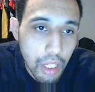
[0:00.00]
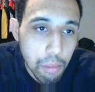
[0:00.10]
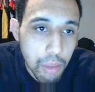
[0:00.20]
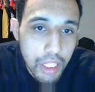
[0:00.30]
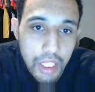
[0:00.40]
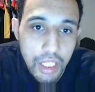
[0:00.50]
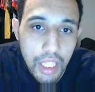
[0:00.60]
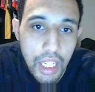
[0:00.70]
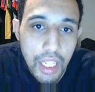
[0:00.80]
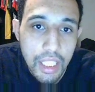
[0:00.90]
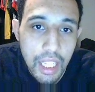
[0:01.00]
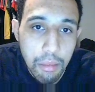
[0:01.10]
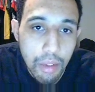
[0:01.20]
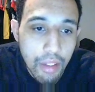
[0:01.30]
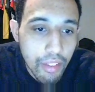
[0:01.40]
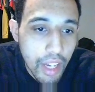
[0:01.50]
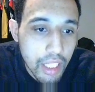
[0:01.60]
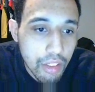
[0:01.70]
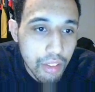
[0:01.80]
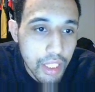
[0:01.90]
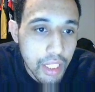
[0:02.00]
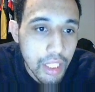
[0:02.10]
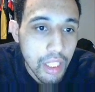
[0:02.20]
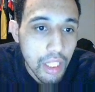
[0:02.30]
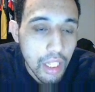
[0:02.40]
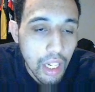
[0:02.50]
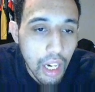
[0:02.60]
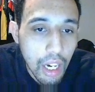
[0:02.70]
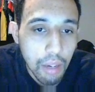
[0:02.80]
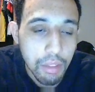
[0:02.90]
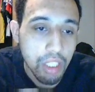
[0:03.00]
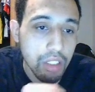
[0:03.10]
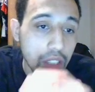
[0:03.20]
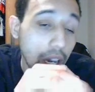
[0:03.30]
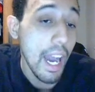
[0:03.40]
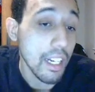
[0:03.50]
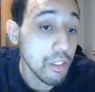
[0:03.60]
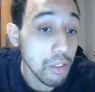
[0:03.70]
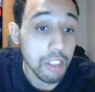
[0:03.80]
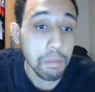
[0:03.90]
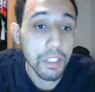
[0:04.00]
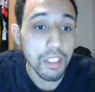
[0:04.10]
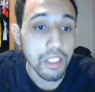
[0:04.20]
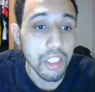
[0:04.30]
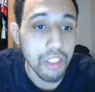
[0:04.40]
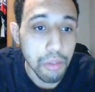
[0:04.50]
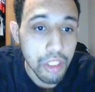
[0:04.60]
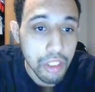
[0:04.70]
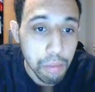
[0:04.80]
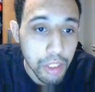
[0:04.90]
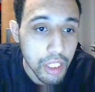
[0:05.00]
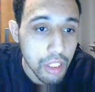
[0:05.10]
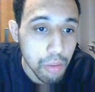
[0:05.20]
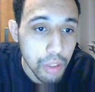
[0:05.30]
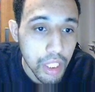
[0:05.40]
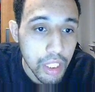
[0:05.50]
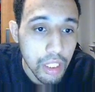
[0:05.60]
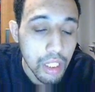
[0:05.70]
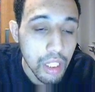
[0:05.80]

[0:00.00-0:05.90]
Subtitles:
pretty good guys, MMA Factory. He took Hack to a split decision, which is a pretty good win.